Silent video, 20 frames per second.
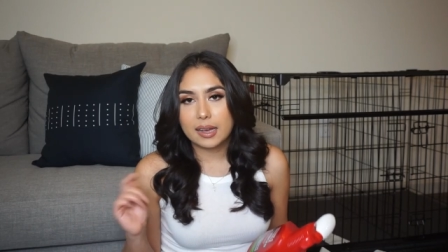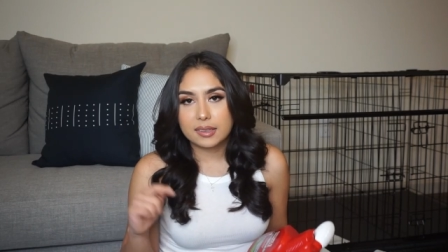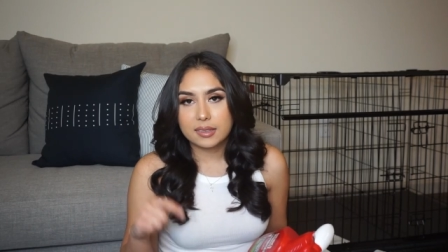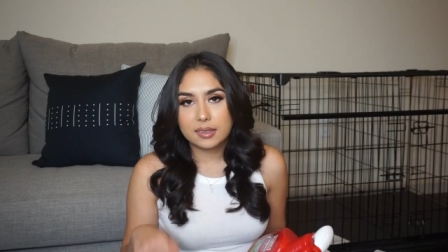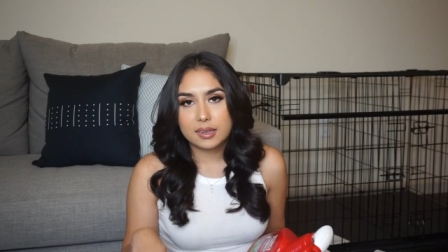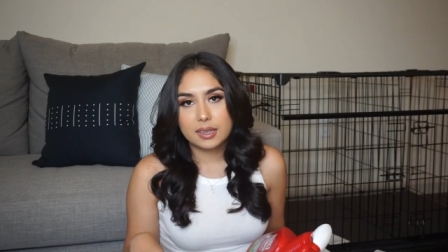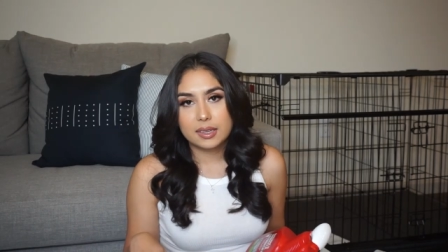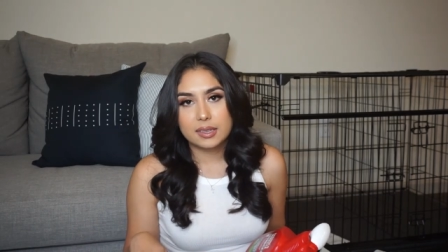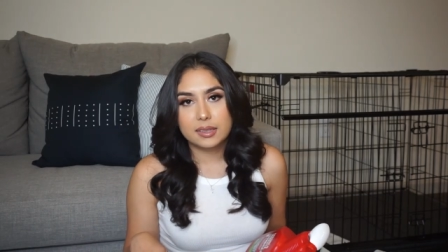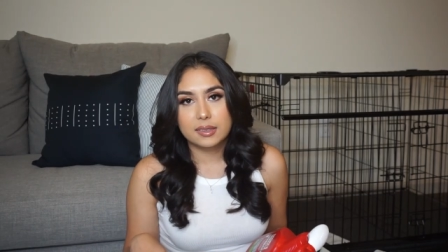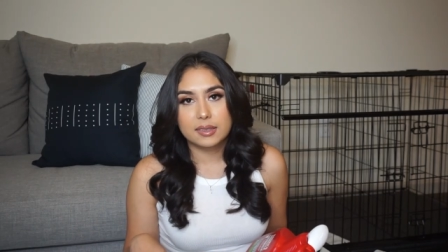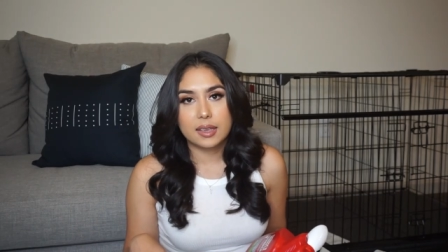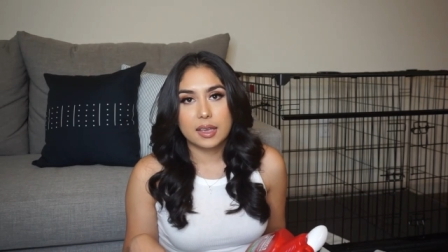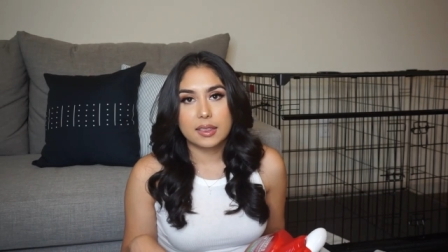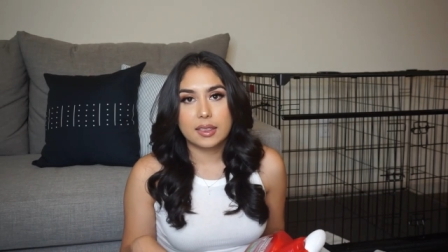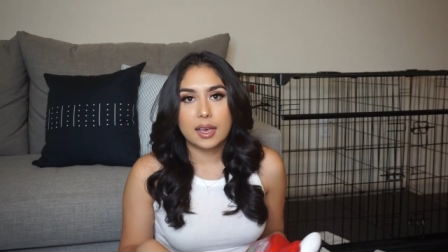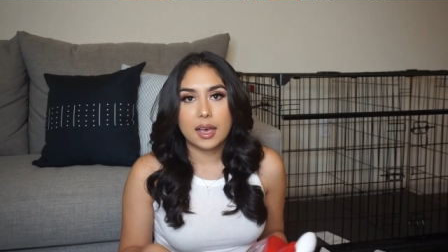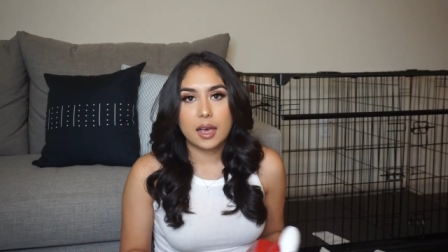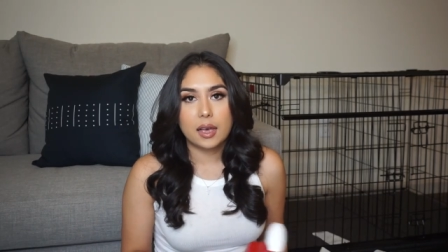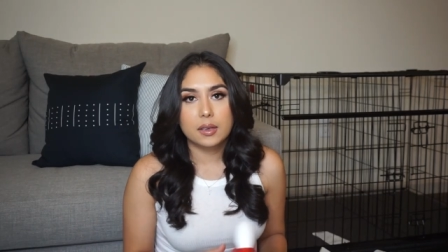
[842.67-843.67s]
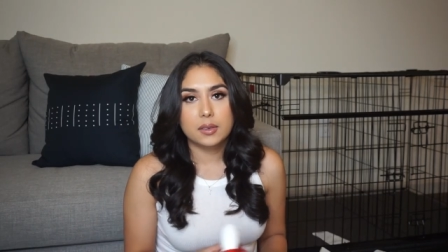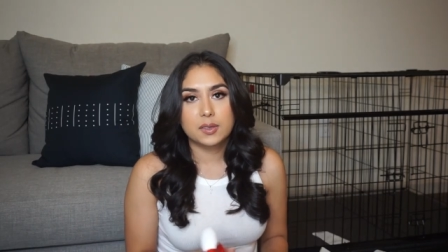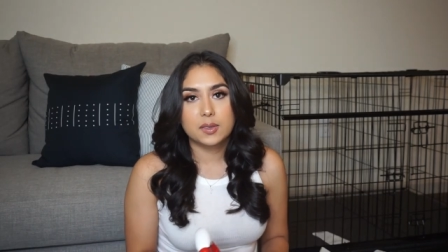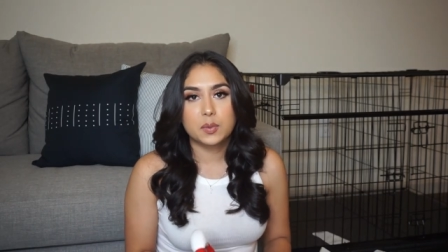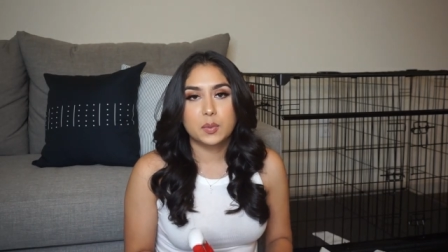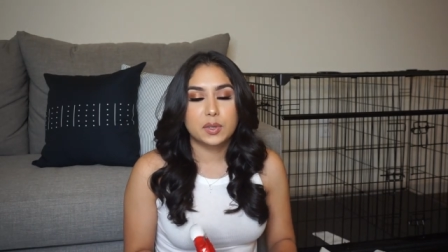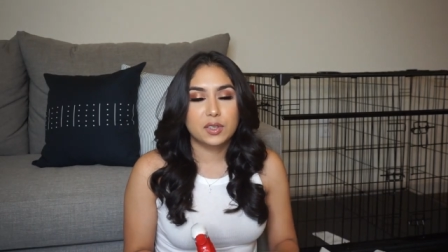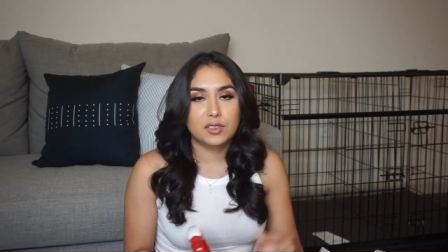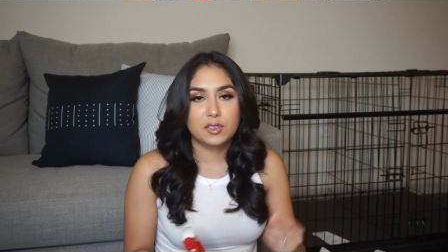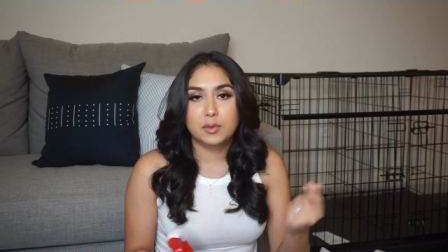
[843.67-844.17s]
accident inside the
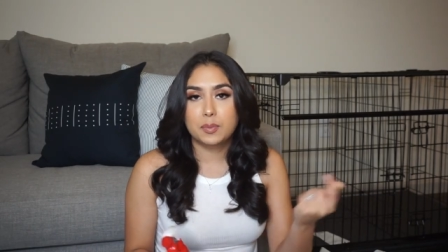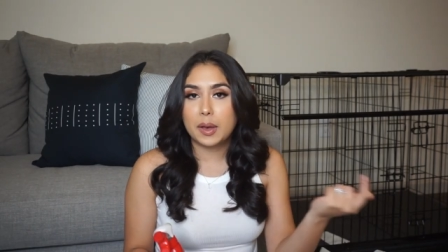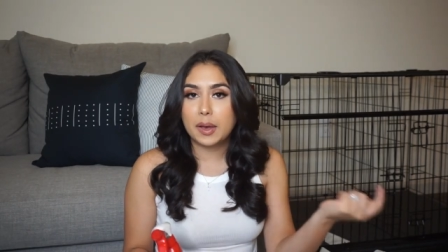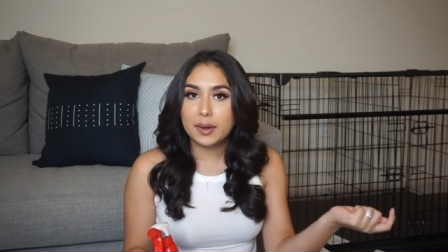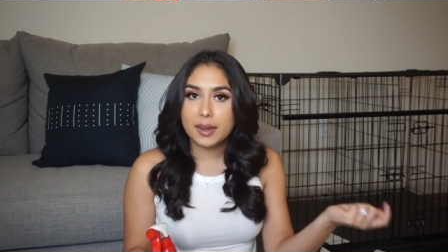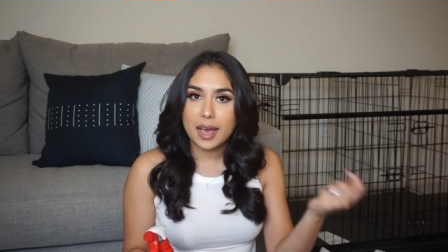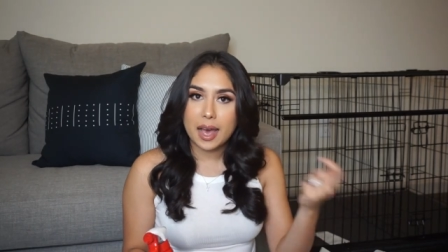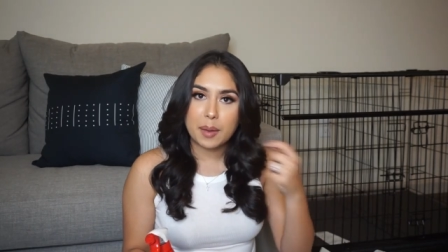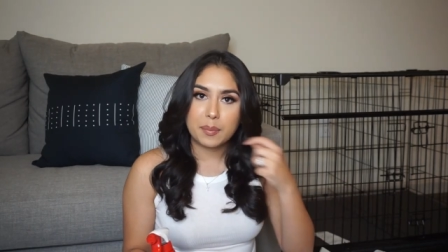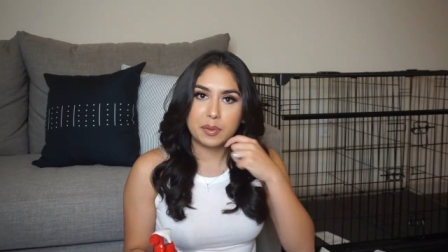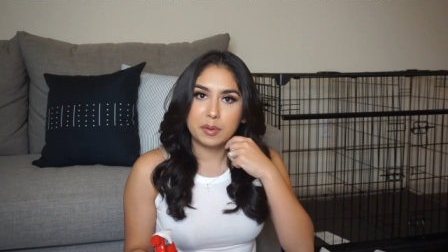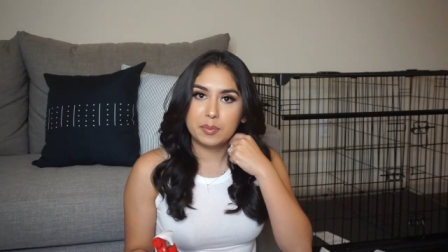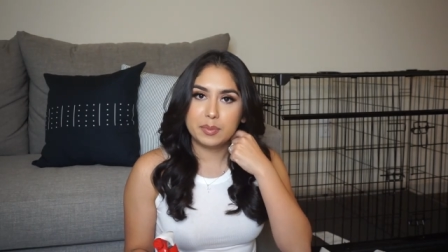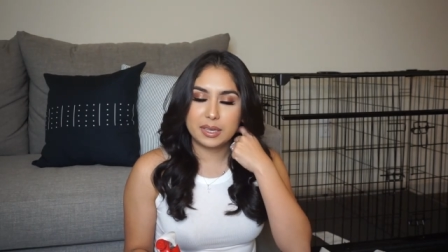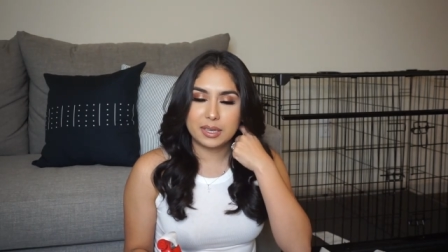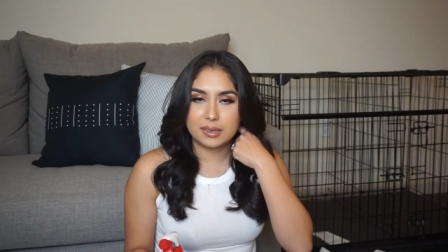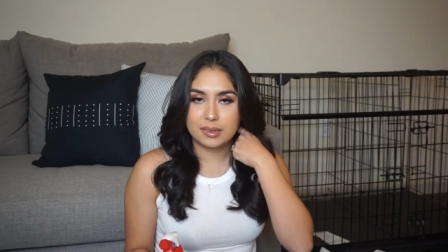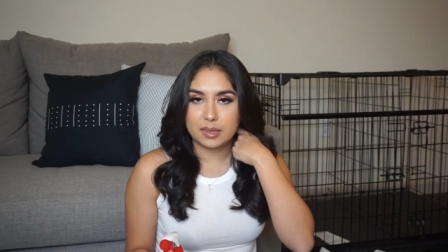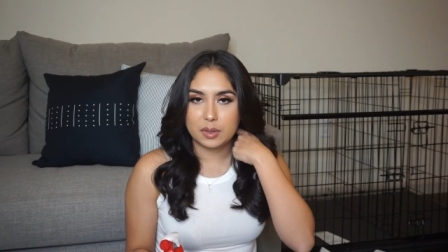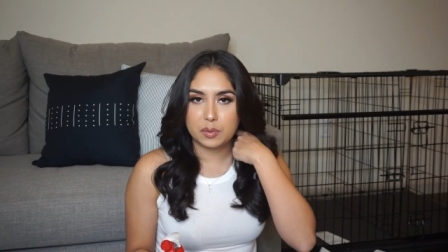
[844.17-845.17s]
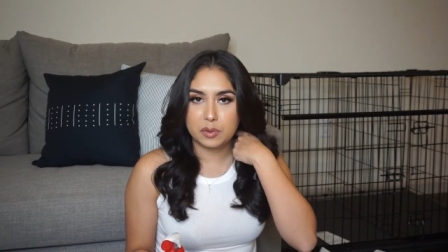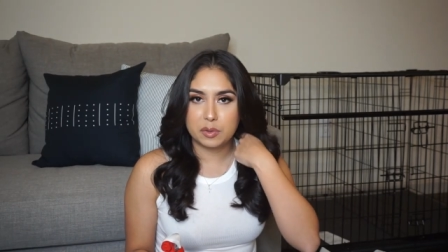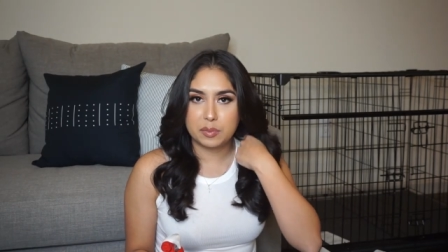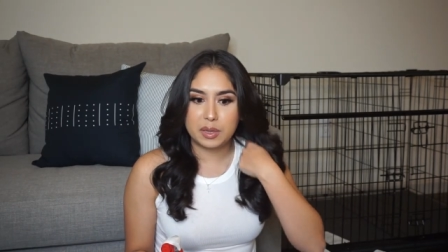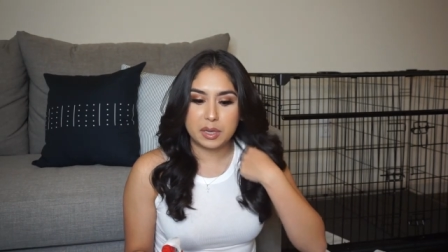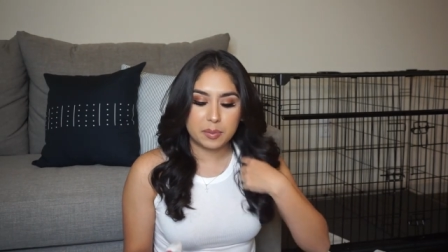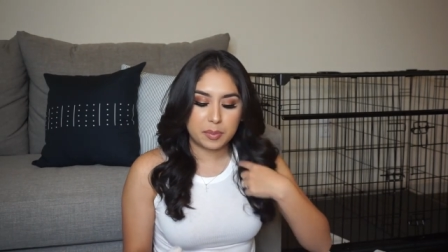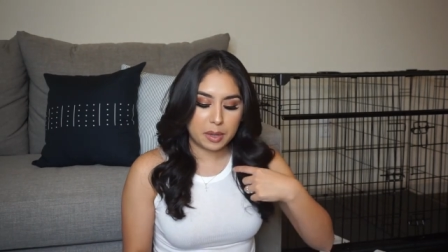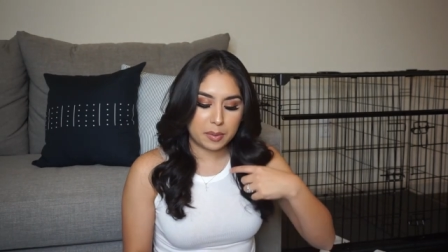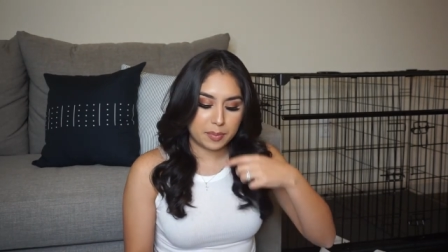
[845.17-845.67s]
house, which is bound to happen because he will
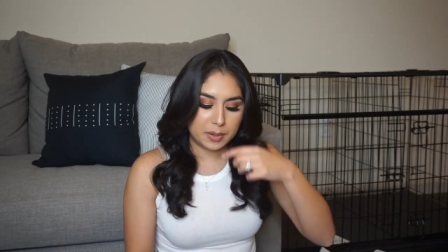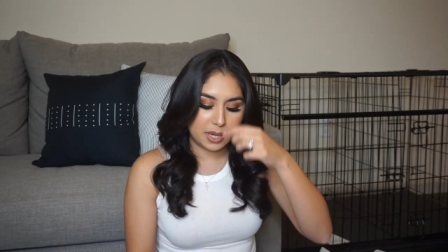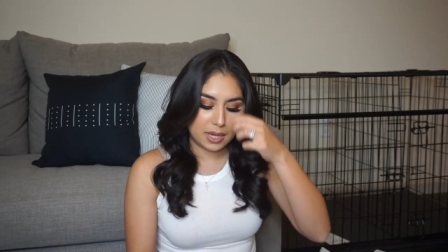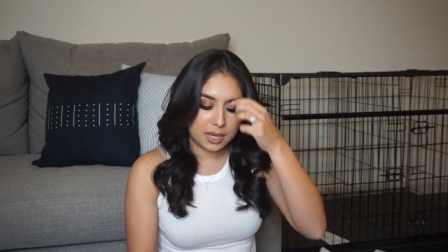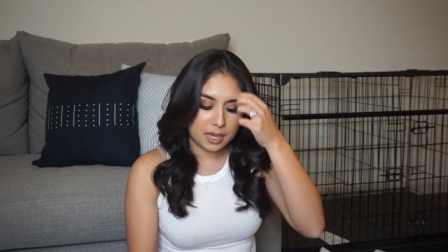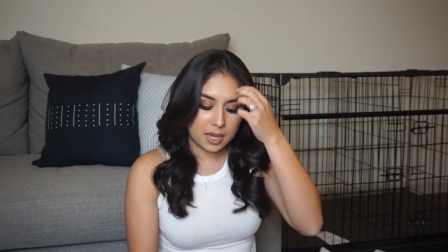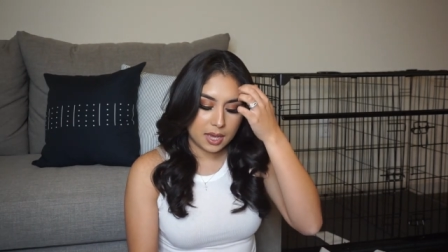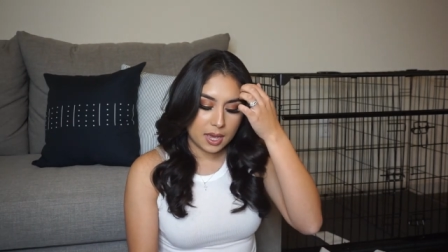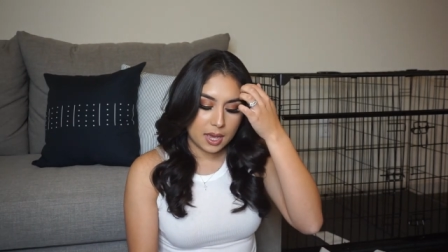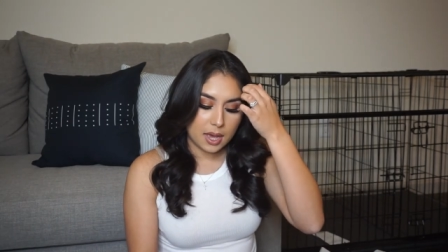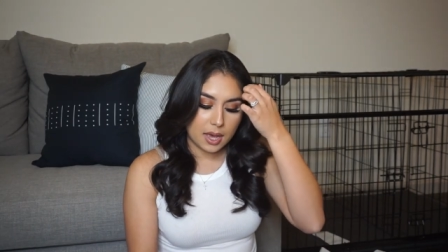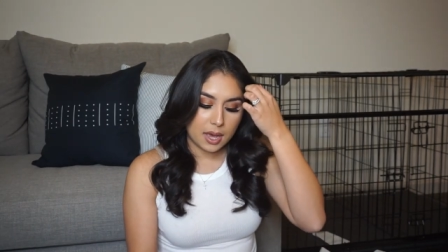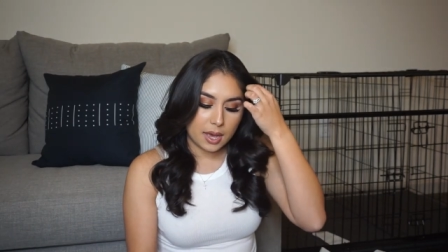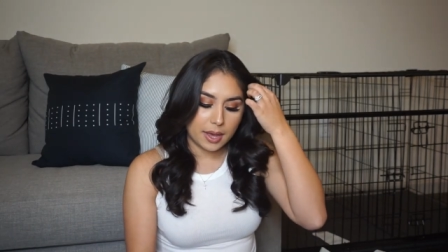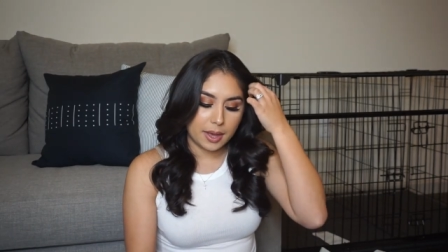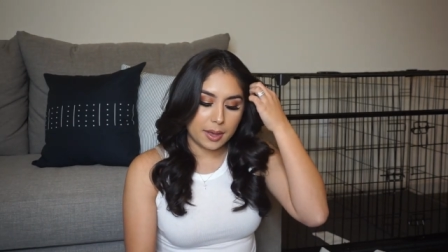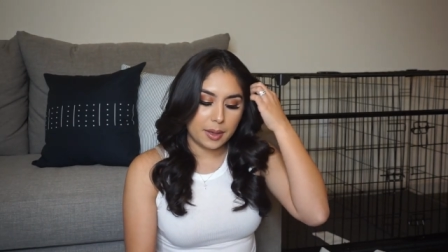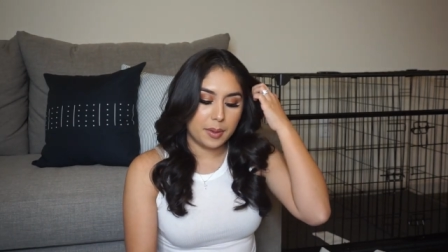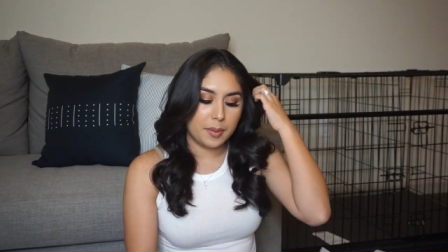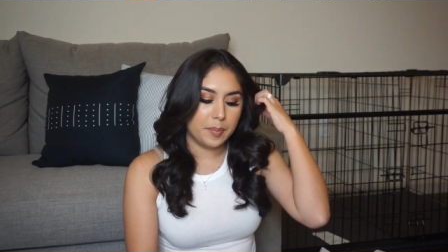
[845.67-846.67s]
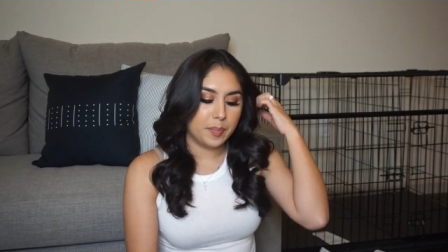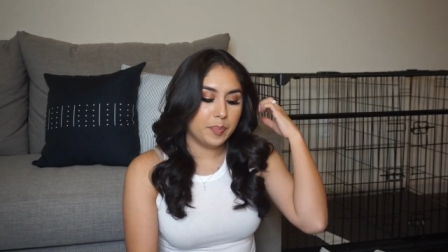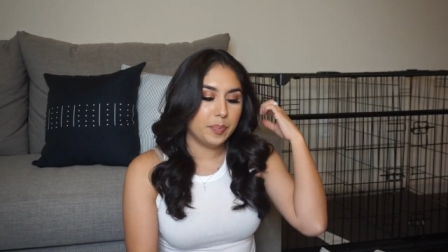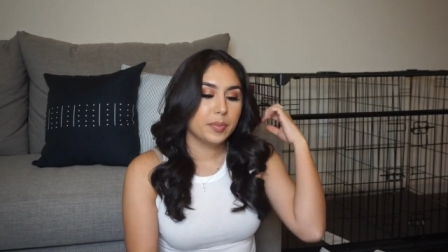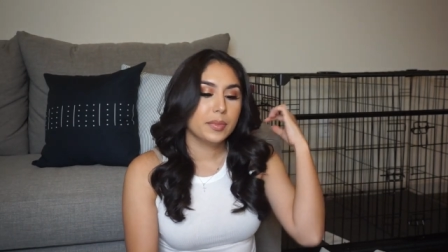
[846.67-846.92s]
be a puppy, um,